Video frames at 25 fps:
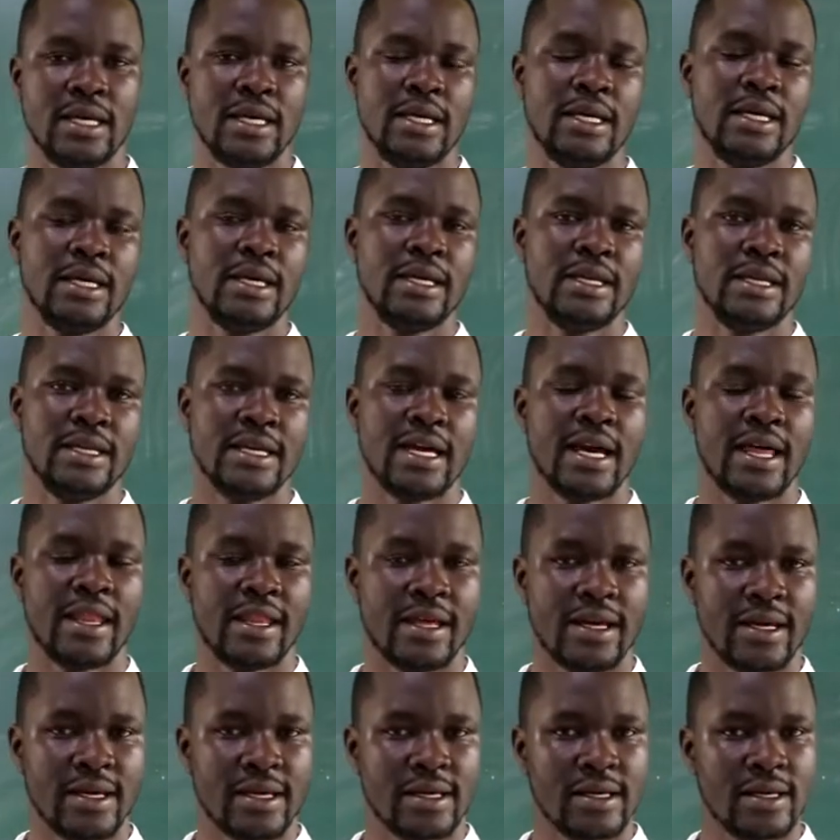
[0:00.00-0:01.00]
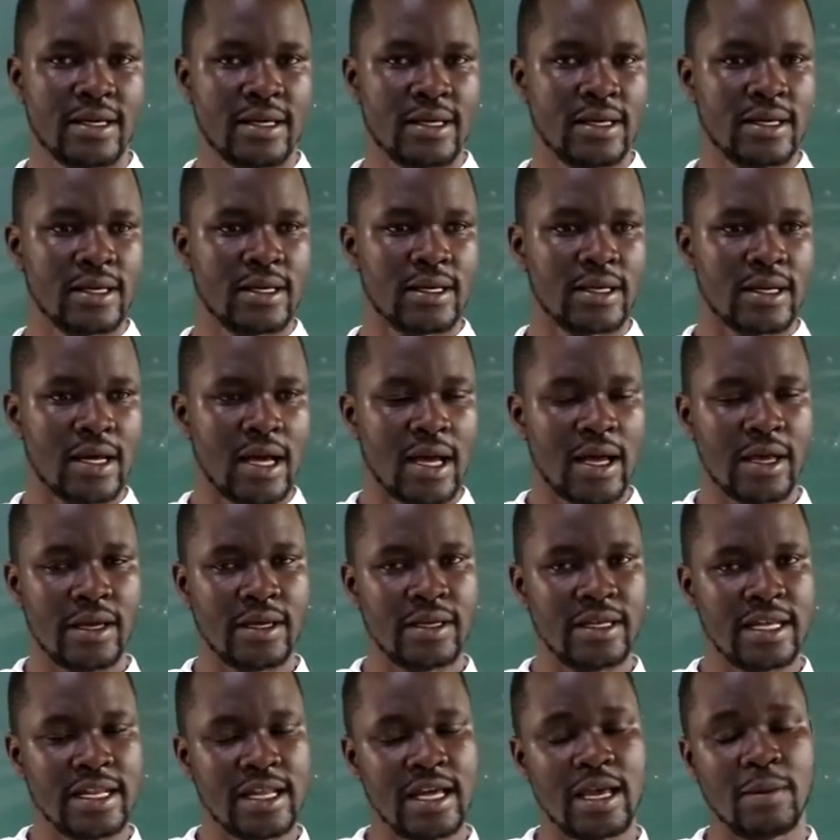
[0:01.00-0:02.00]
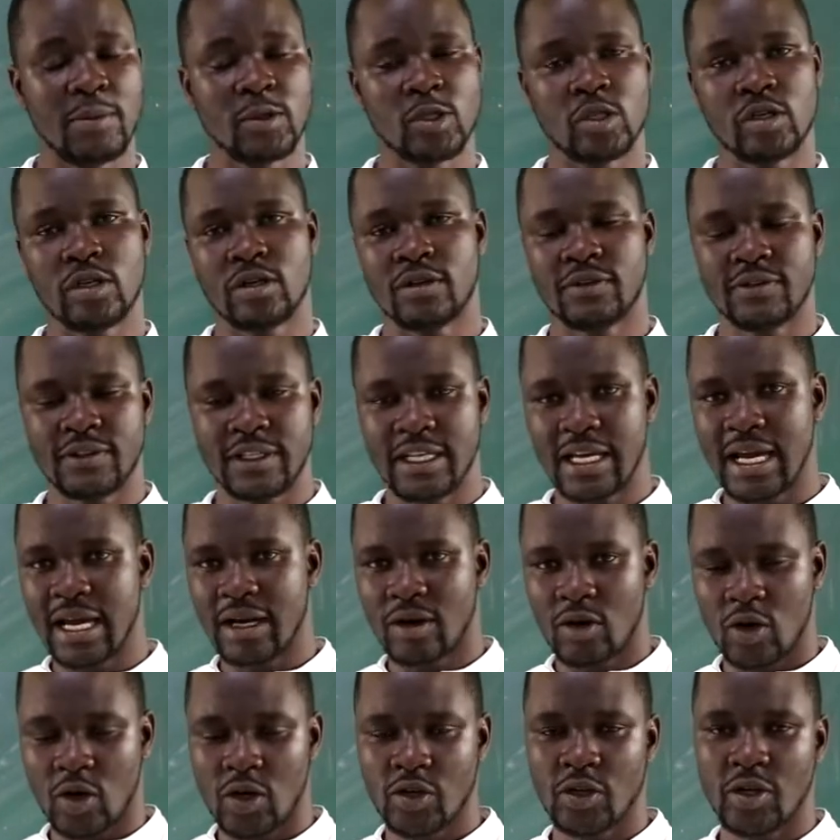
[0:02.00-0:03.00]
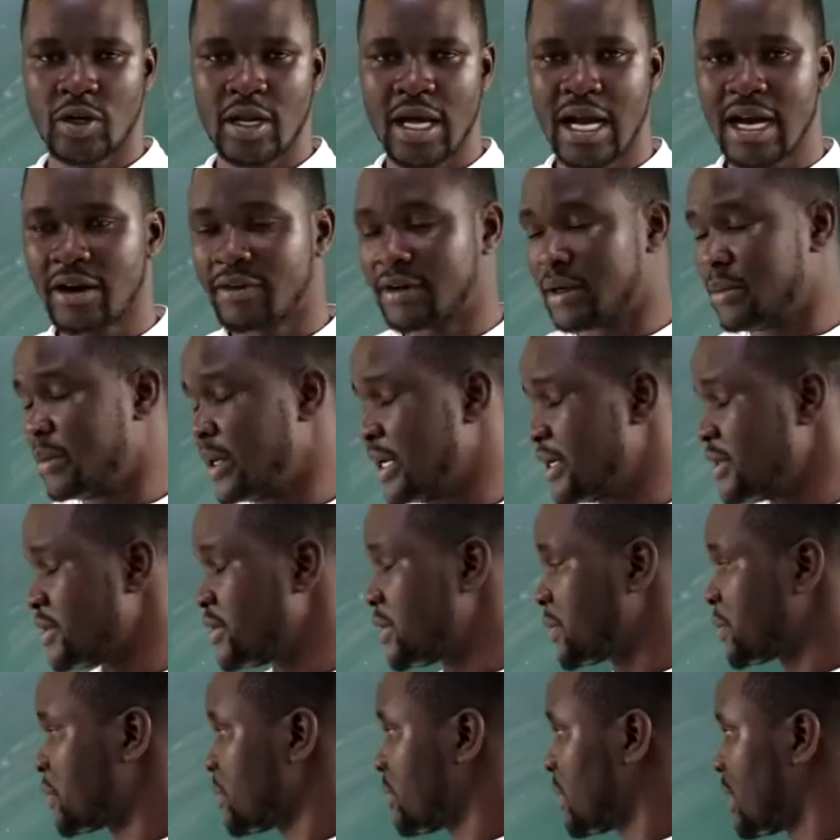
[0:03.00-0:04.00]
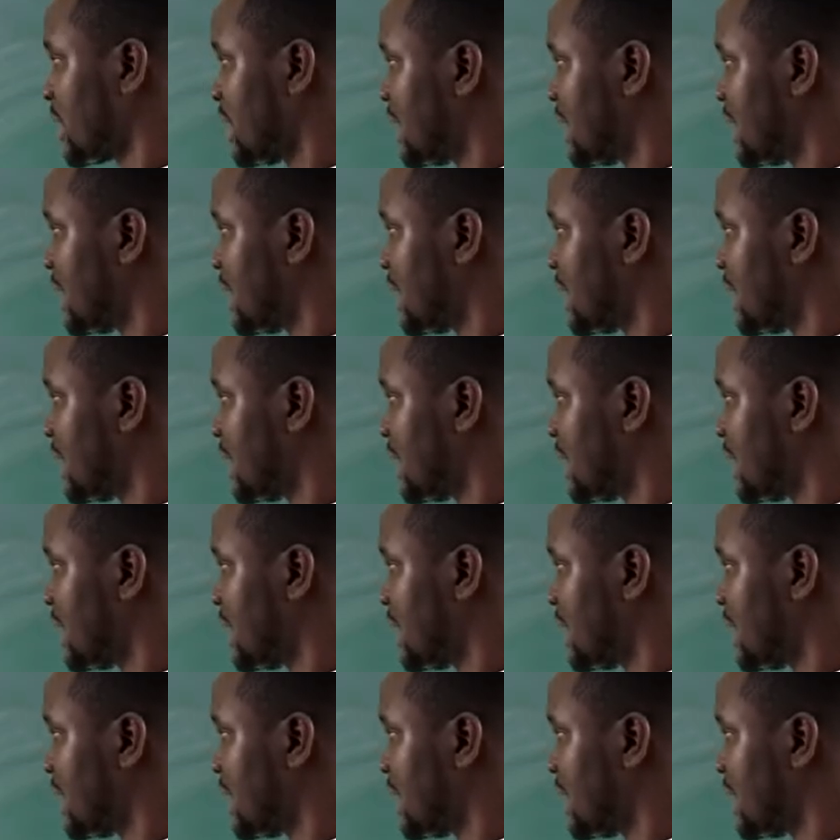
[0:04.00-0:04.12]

in the other episode of the colonial agreements.